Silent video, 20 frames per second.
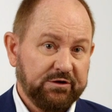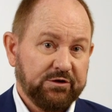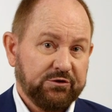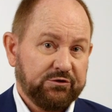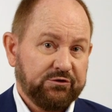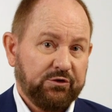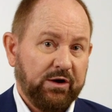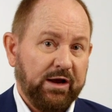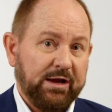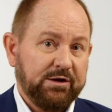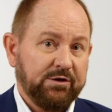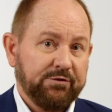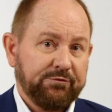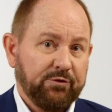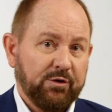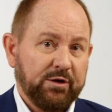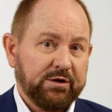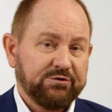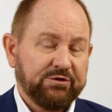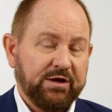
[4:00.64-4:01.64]
in Australia,
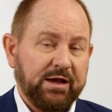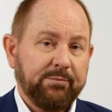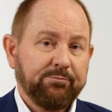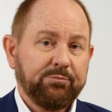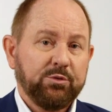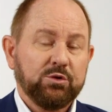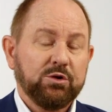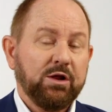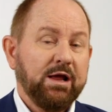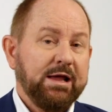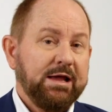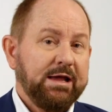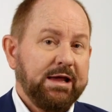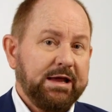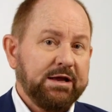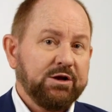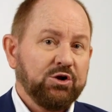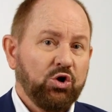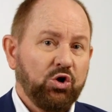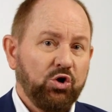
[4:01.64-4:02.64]
for example,
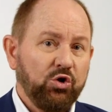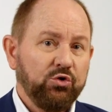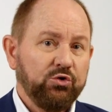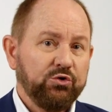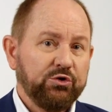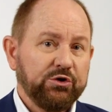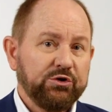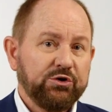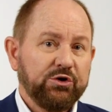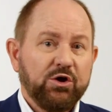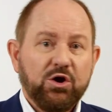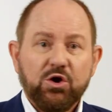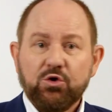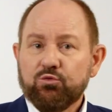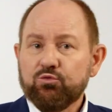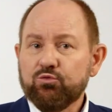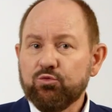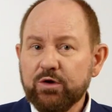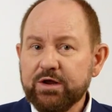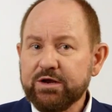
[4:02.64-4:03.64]
included
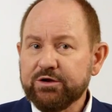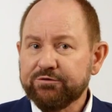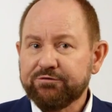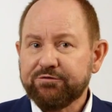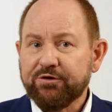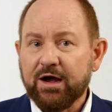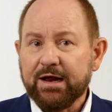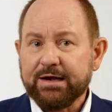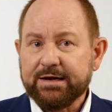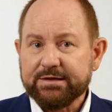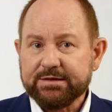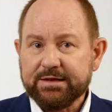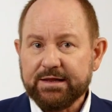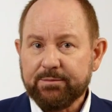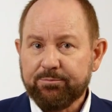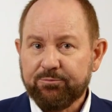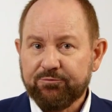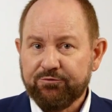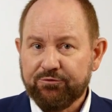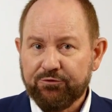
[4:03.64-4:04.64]
redefining
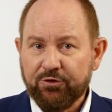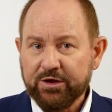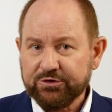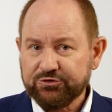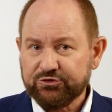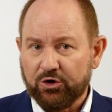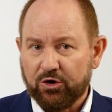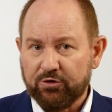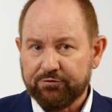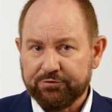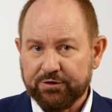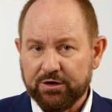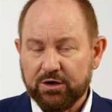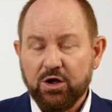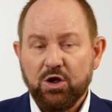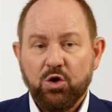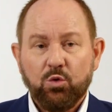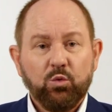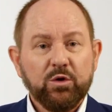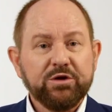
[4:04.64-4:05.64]
their fresh offer,
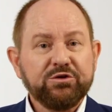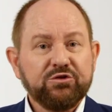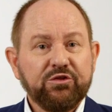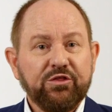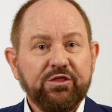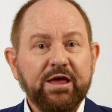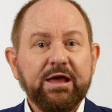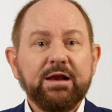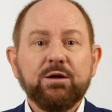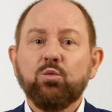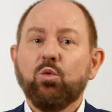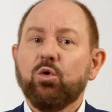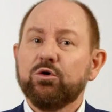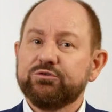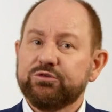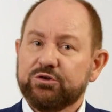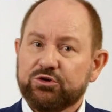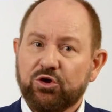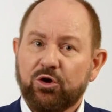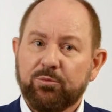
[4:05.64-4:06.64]
which then
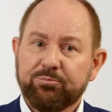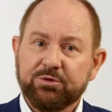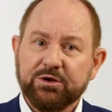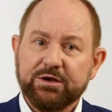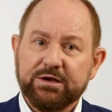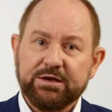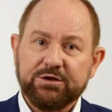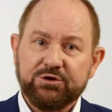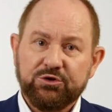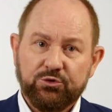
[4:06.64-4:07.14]
was adopted in